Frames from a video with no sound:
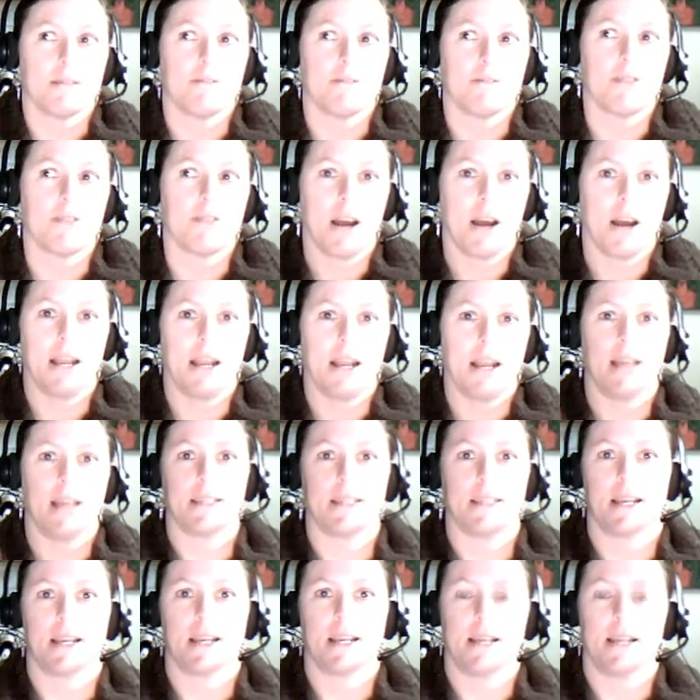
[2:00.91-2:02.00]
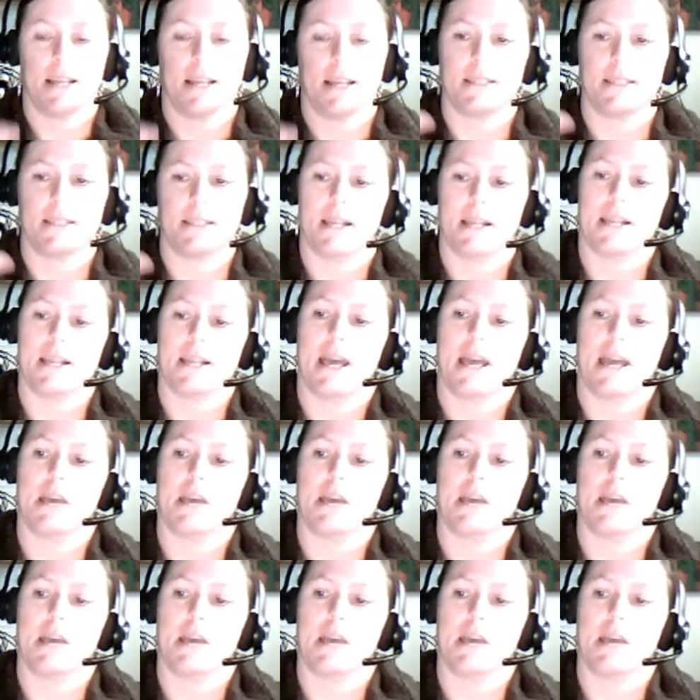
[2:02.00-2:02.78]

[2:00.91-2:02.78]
Friday, Saturday, Sunday,